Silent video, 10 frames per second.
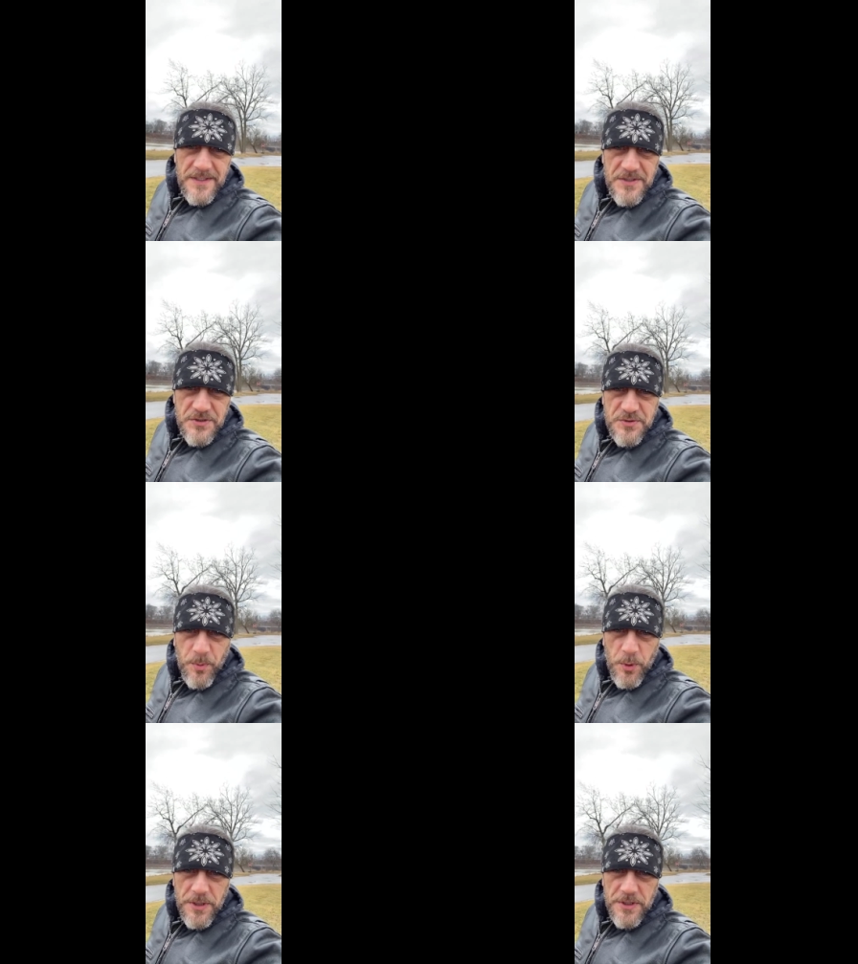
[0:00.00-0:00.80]

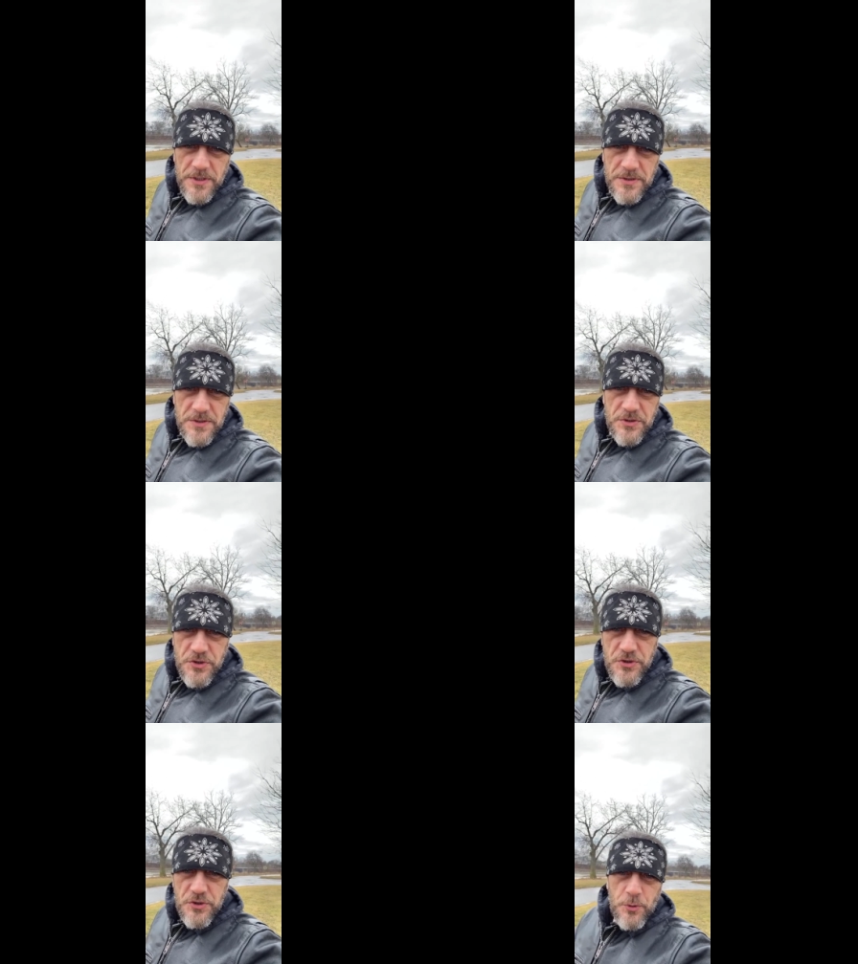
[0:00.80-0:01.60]
Sporty
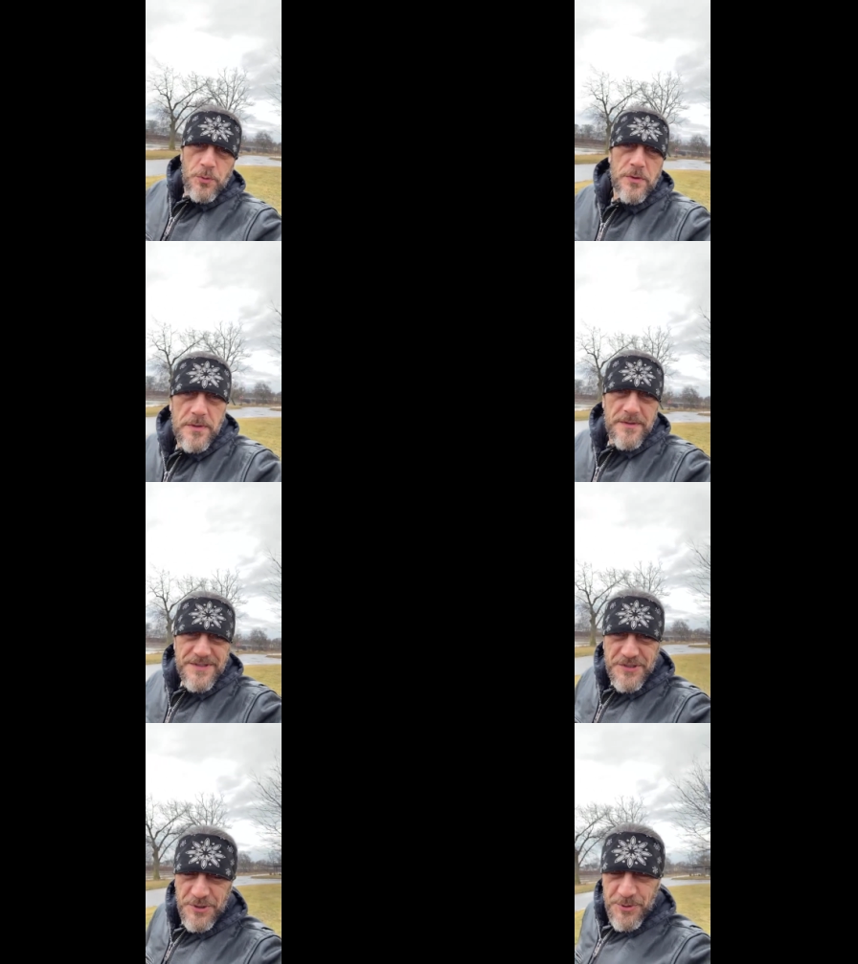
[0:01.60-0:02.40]
Shoot
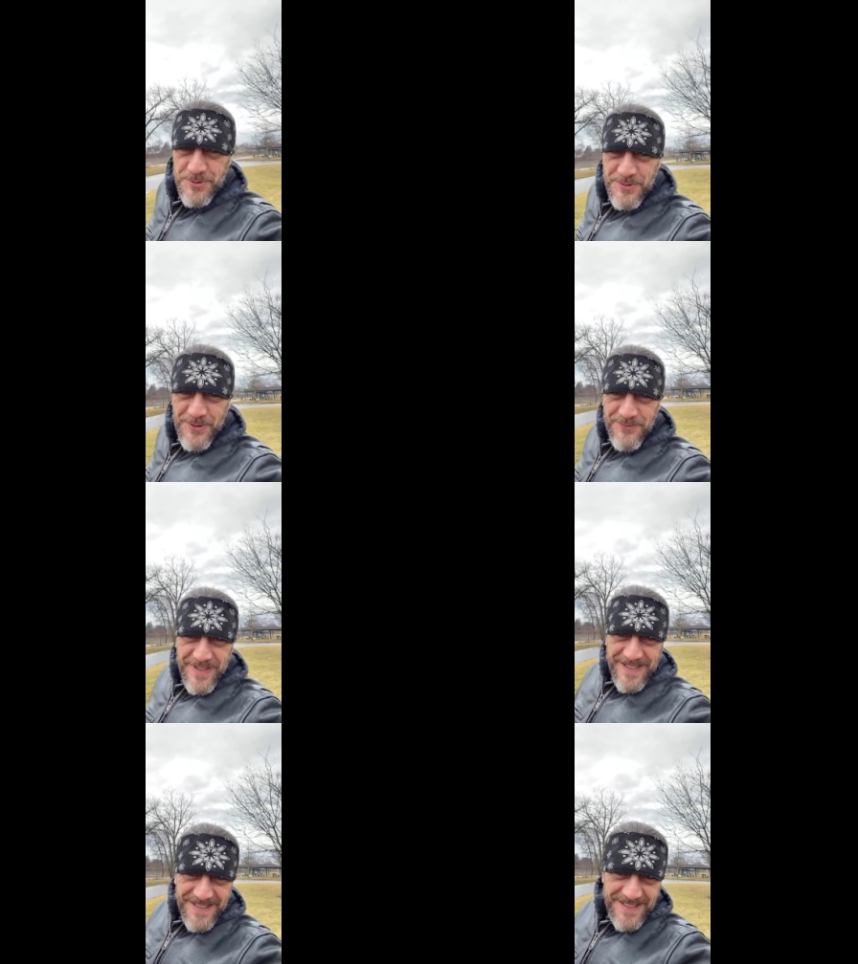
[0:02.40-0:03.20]
Grove,
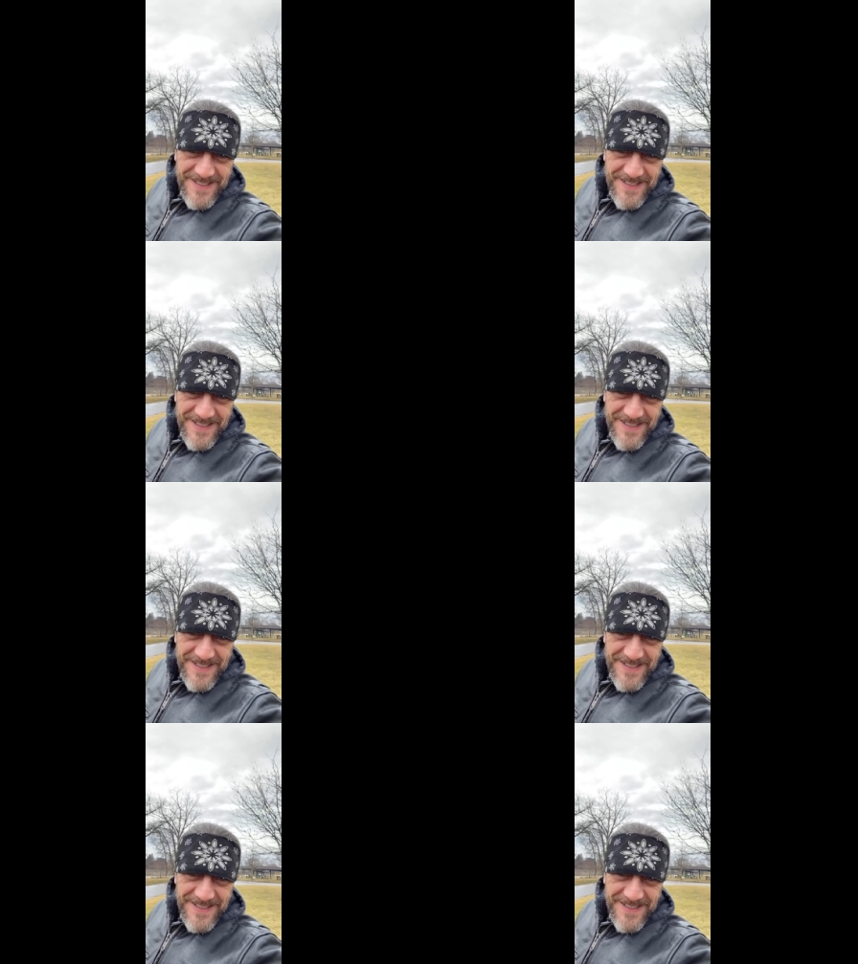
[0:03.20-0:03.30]
hi.